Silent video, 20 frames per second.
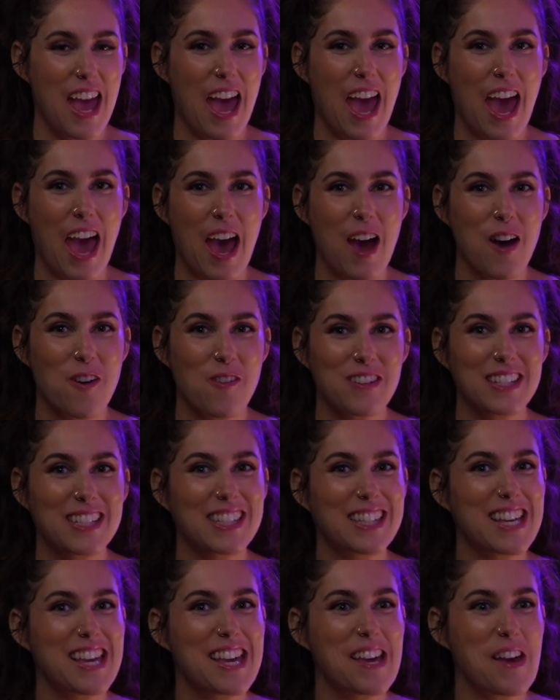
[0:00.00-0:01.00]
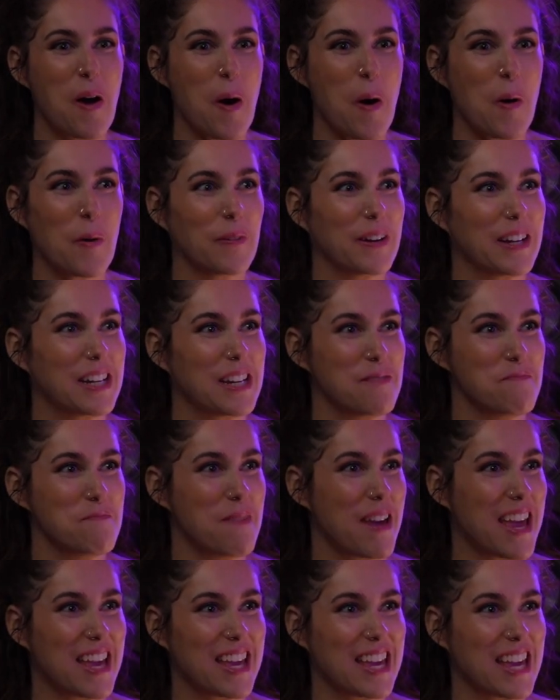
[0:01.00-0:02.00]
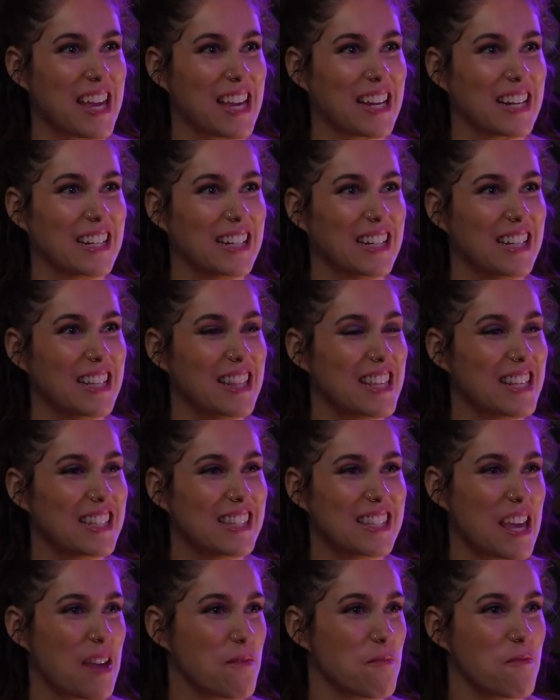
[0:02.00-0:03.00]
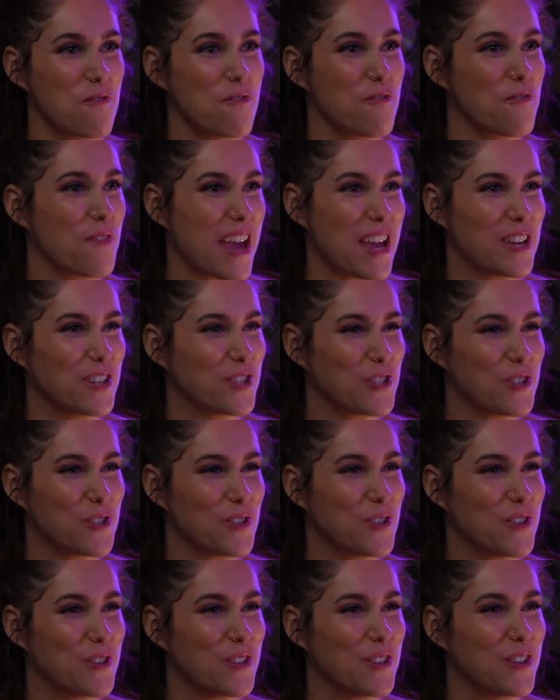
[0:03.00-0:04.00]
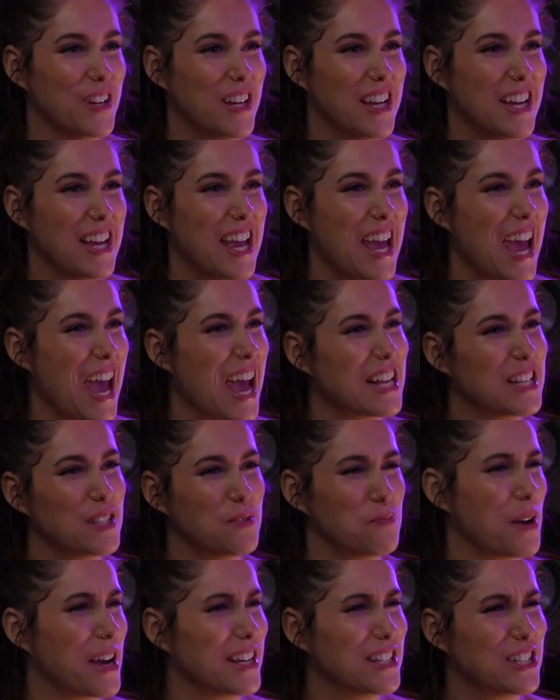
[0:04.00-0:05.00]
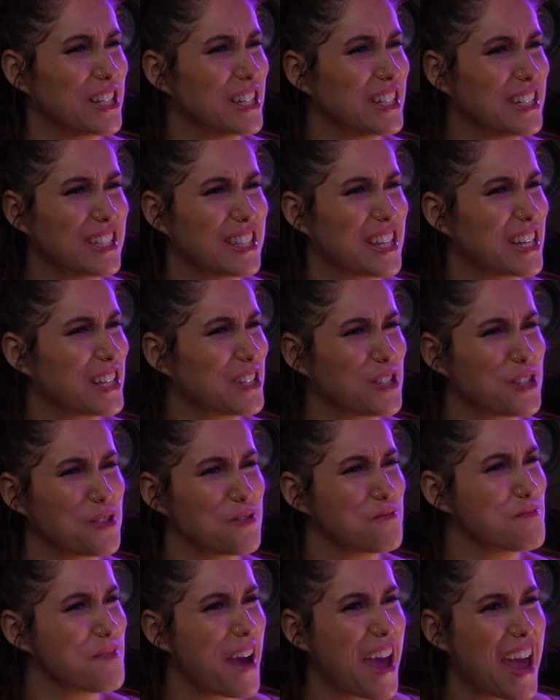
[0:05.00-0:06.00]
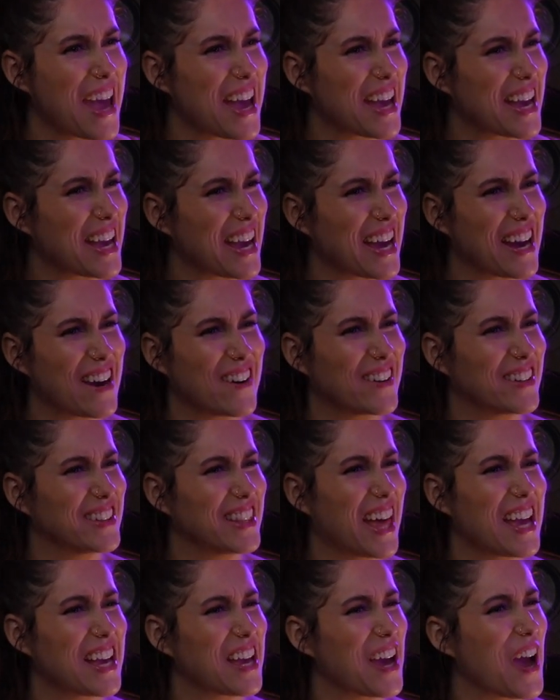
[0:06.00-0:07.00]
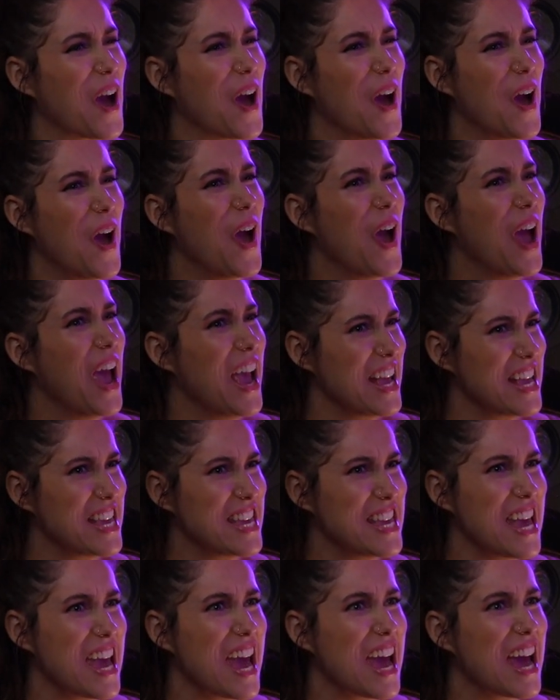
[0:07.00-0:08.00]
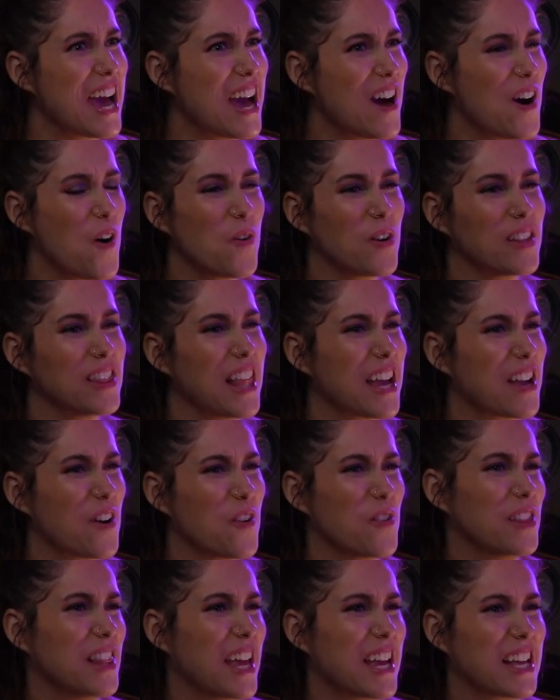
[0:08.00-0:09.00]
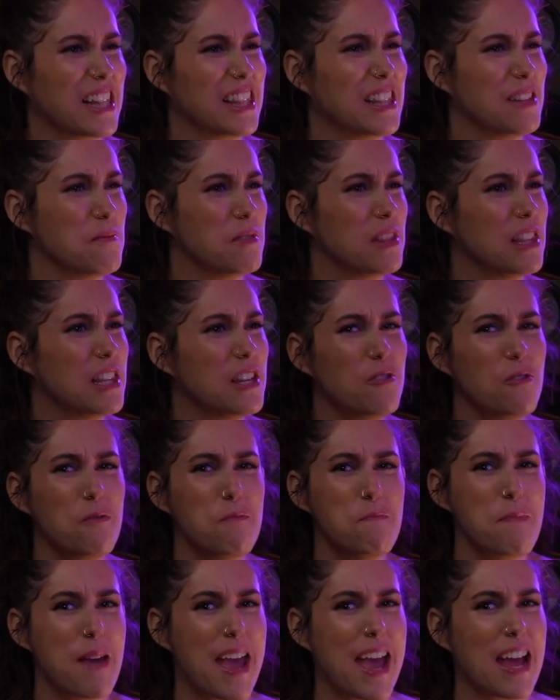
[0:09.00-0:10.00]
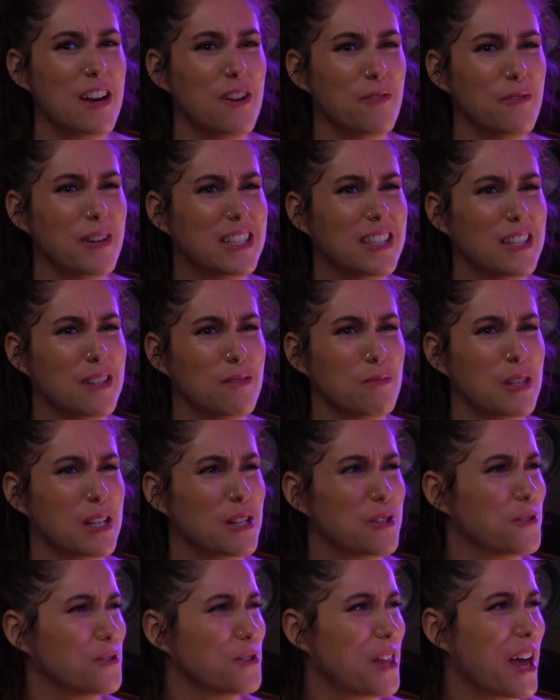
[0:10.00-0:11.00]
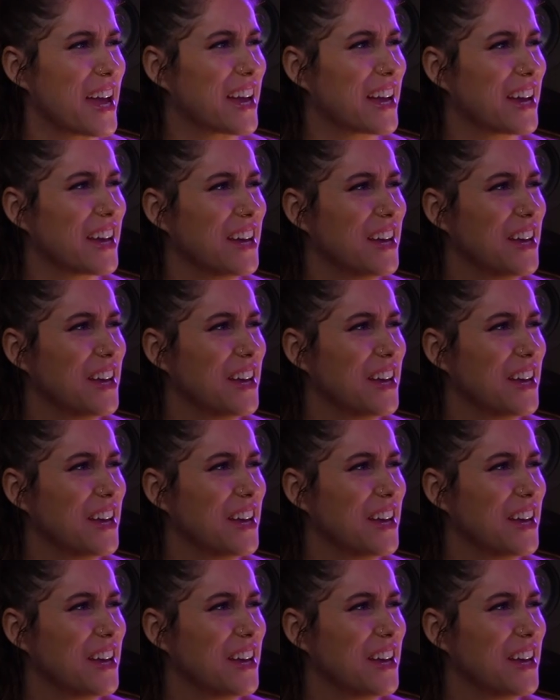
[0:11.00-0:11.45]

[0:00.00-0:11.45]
how is he already making the same facial mm-hmm. expressions that you make or the like echoing of that. yeah or like or like little mannerisms and you're like